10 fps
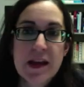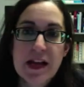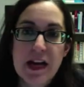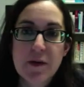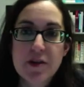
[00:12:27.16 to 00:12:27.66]

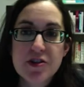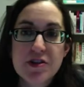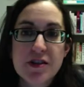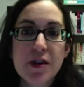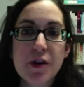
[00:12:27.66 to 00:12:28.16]
I want you
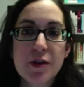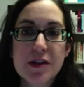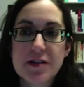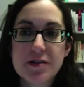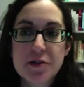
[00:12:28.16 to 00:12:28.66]
to include
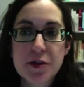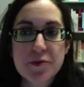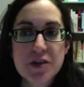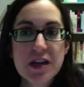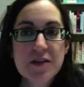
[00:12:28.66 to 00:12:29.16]
a
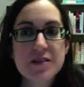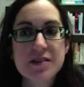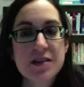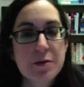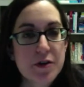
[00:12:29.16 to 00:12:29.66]
description of the
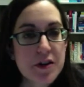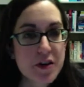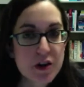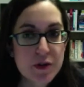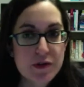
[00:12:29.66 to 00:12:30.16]
summary you're
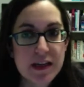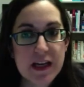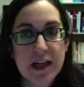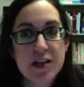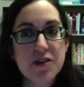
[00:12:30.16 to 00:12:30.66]
using
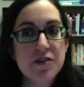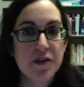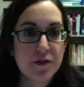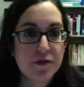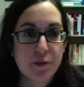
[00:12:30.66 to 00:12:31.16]
in your
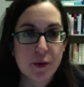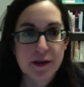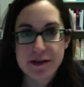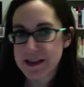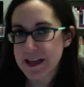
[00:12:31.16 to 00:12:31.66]
own
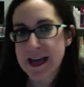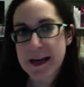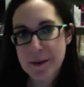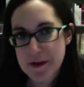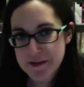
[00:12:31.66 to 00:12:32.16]
words. Again,
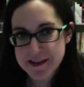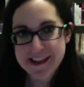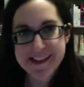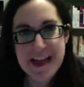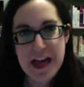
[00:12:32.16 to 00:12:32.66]
I'm
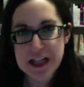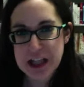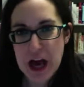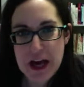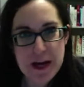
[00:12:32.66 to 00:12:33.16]
emphasizing that a
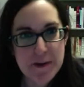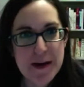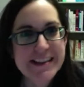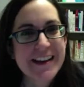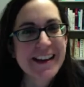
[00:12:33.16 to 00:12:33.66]
lot, and it
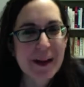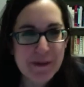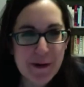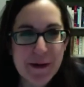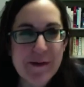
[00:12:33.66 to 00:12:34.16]
might sound like a
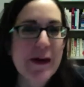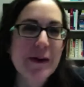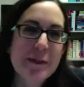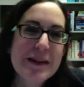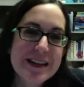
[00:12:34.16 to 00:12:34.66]
broken
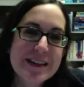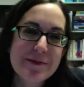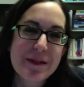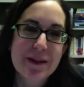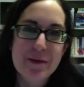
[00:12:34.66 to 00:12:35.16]
record, but it is
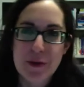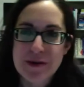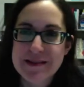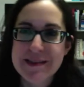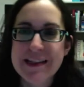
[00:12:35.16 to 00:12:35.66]
really
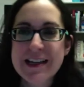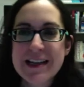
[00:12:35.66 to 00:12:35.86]
important.